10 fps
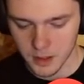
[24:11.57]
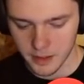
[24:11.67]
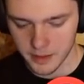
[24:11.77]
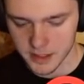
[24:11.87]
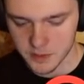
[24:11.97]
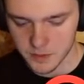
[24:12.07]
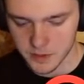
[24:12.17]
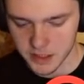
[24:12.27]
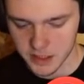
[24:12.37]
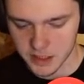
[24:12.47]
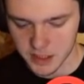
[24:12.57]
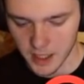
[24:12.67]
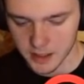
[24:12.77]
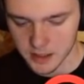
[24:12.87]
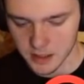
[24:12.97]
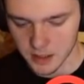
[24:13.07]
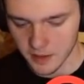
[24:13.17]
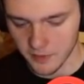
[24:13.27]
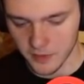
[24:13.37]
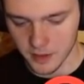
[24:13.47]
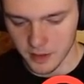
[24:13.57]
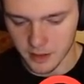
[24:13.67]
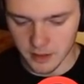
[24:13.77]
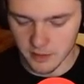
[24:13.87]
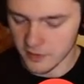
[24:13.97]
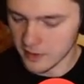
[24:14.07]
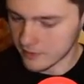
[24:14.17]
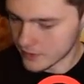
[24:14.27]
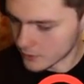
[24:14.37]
And this just sucked. If the